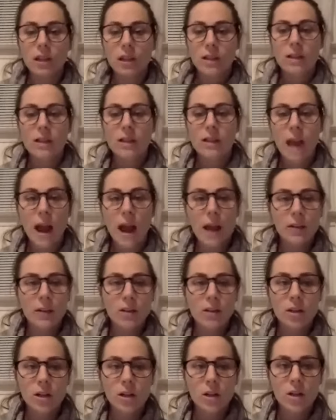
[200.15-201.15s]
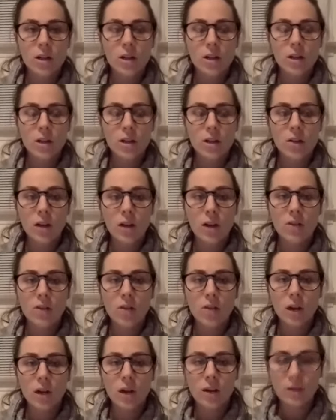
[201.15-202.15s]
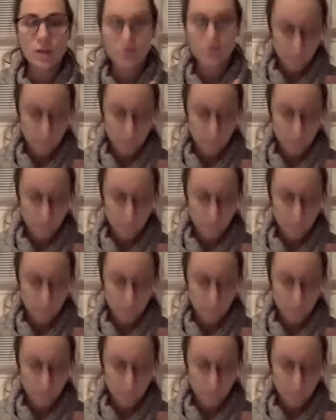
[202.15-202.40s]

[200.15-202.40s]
Does that answer your question okay, Jordan?